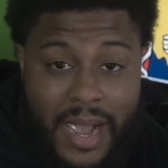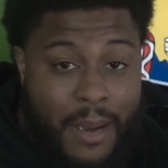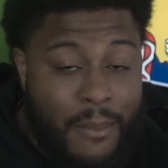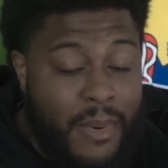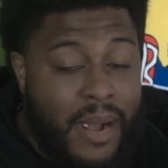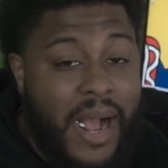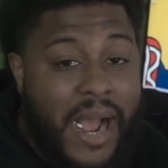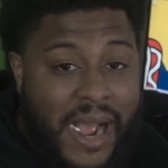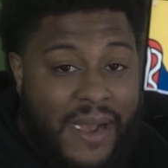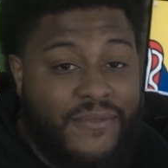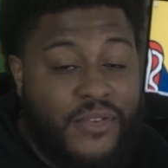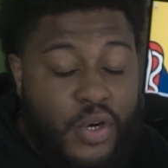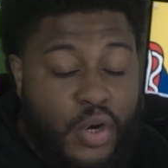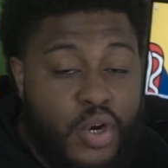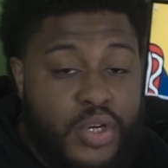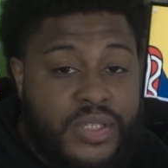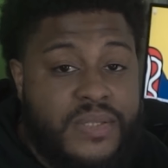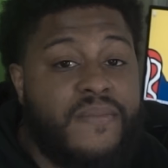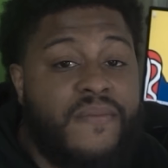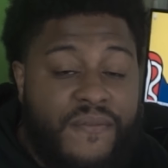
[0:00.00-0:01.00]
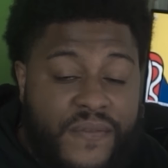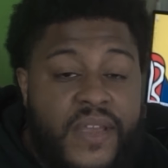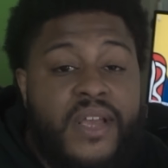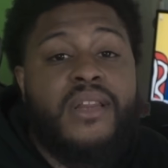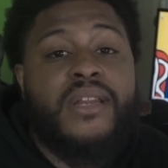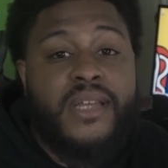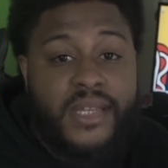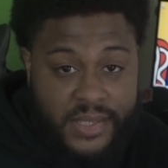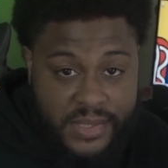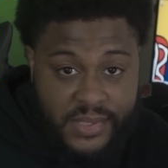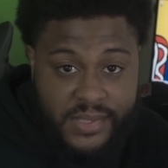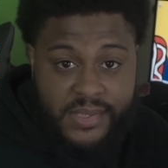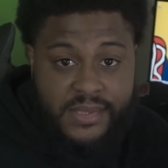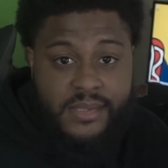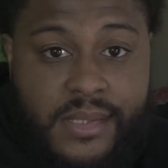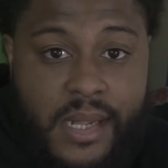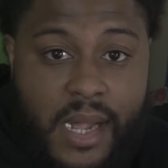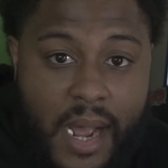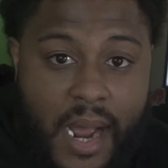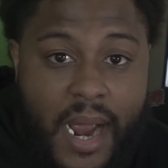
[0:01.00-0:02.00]
I'm going to have to hurt some feelings.
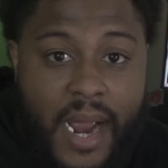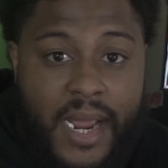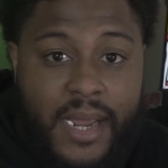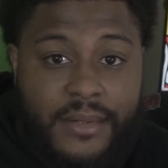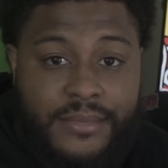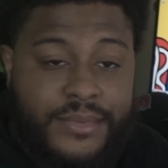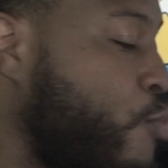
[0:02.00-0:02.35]
Alright?